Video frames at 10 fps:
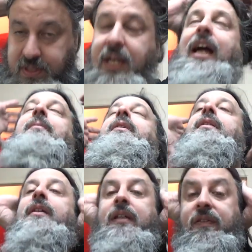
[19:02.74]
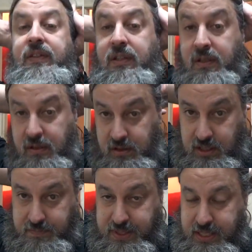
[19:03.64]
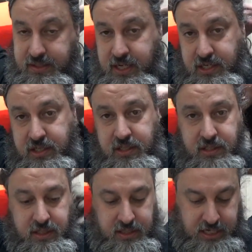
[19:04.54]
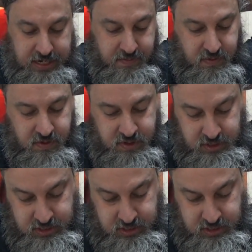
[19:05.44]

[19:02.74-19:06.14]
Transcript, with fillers: with time if you're not paying attention to the time, or